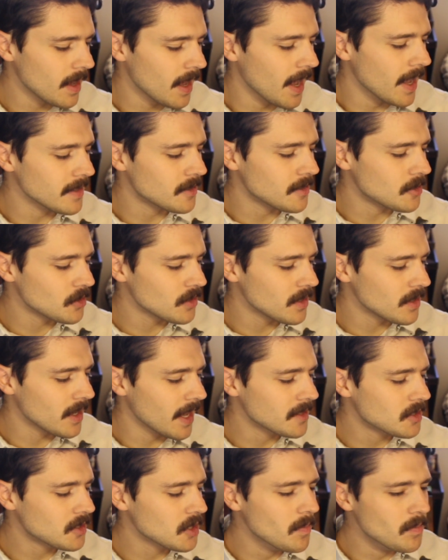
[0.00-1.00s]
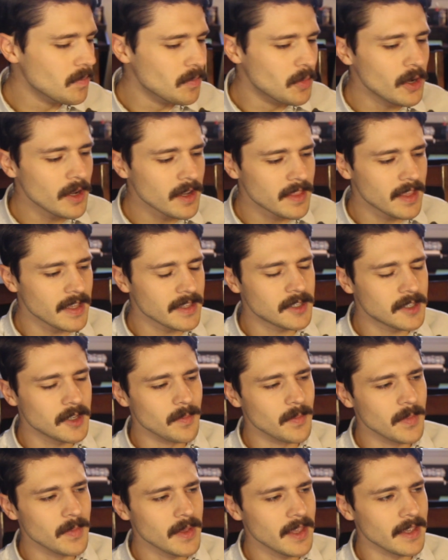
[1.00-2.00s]
it's a book that, to
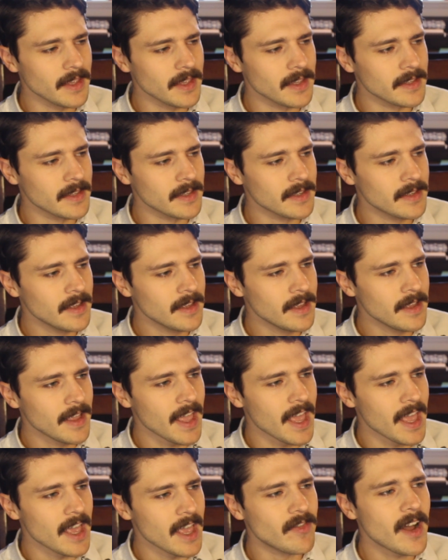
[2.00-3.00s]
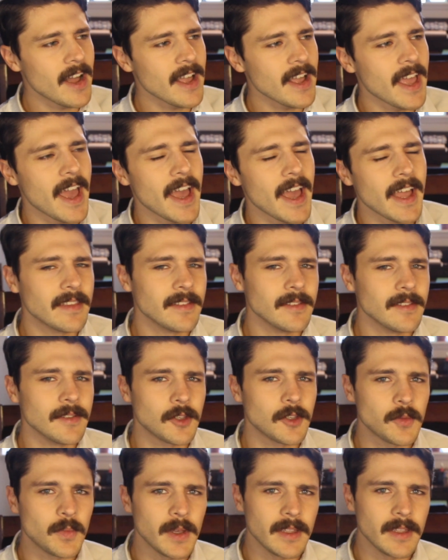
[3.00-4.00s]
me, if I hadn't
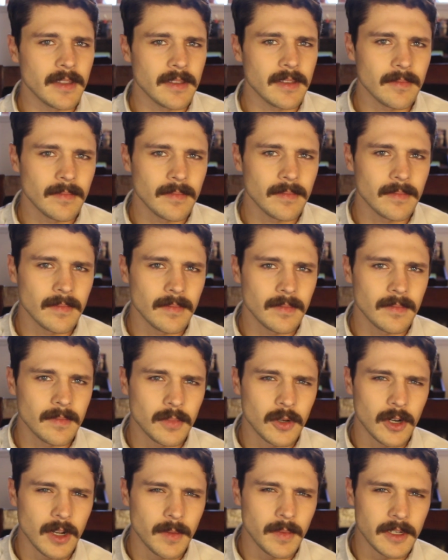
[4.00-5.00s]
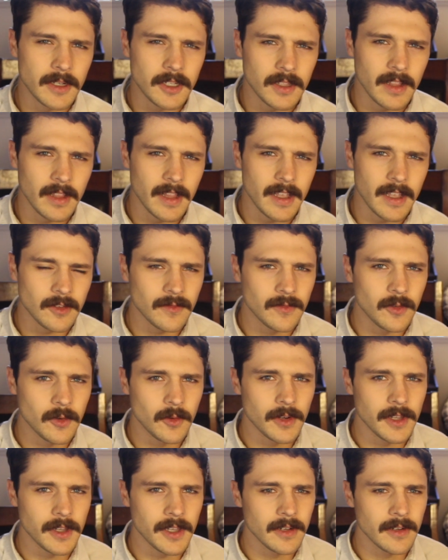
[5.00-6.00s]
spent pretty much the last
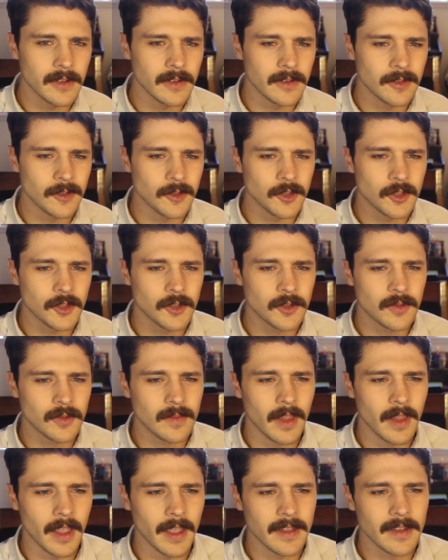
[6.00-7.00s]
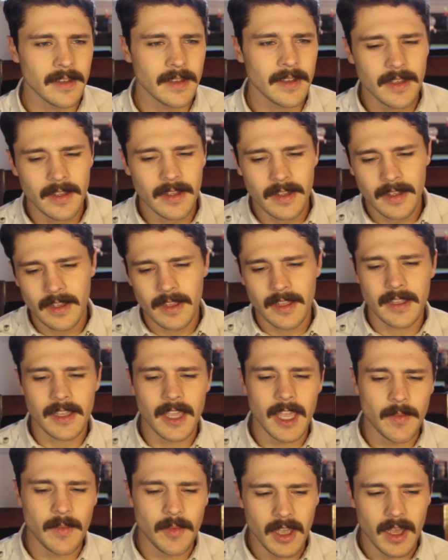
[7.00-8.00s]
4 years
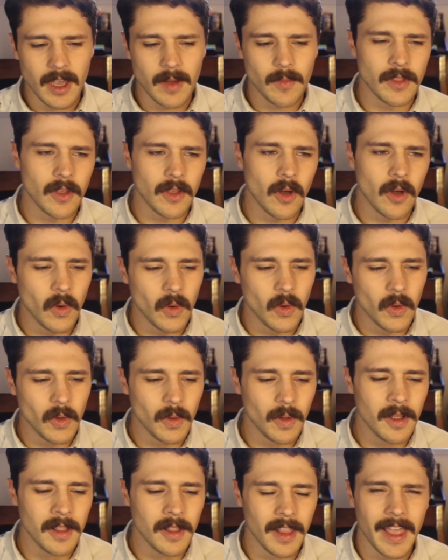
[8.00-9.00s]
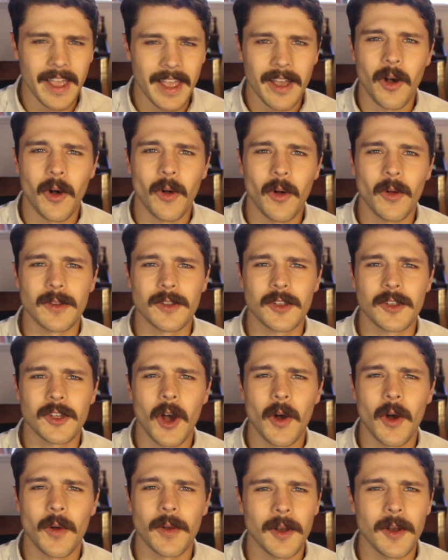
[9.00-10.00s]
keeping up with old
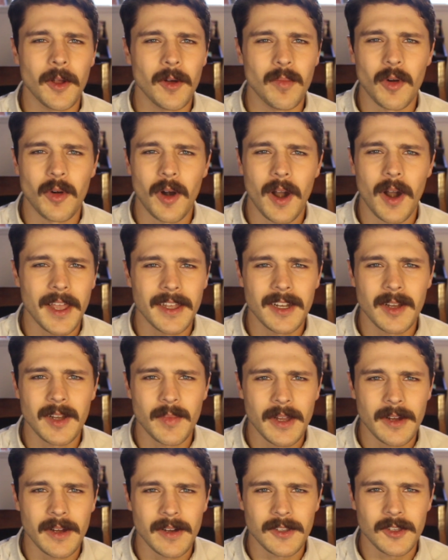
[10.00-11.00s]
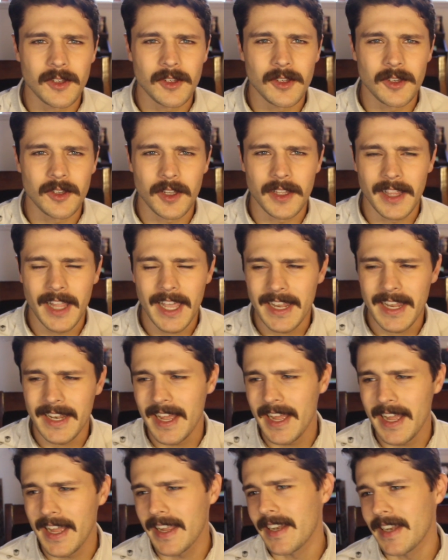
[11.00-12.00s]
Conan O'Brien appearances on late
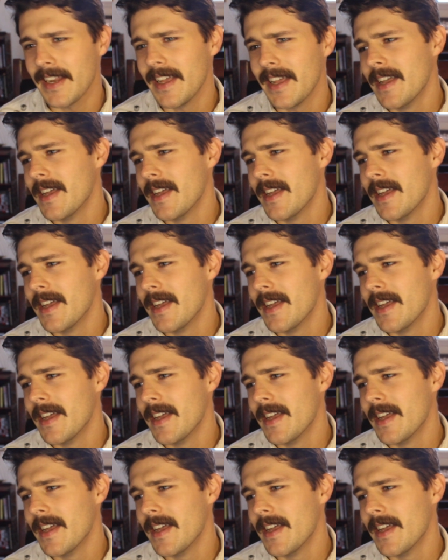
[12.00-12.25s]
night,